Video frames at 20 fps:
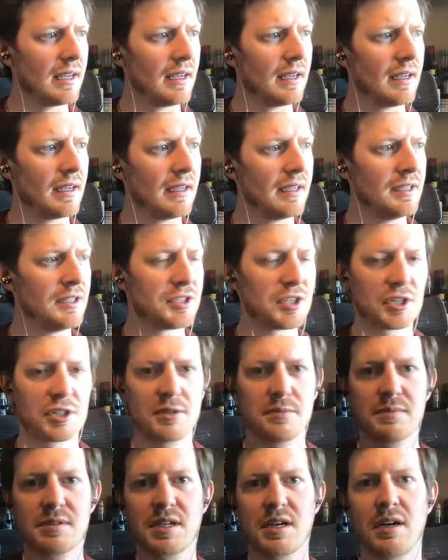In
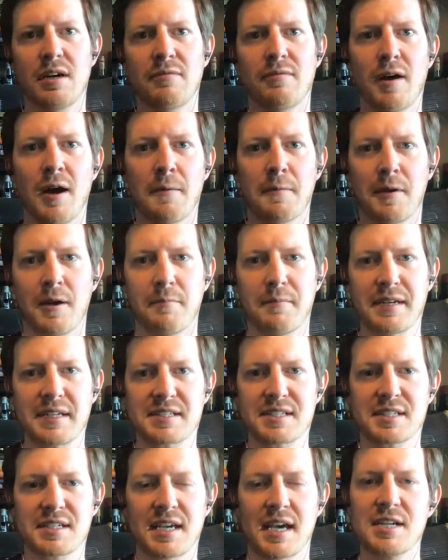terms of upcoming
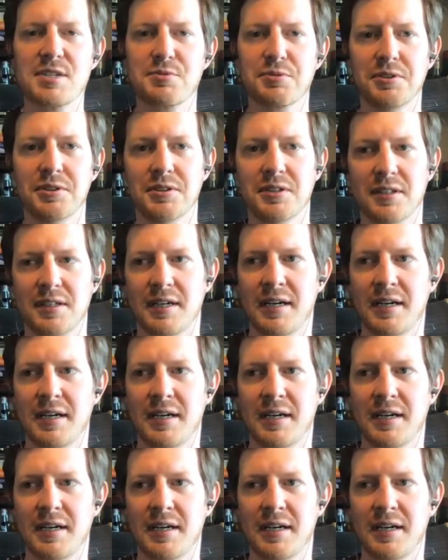schedule,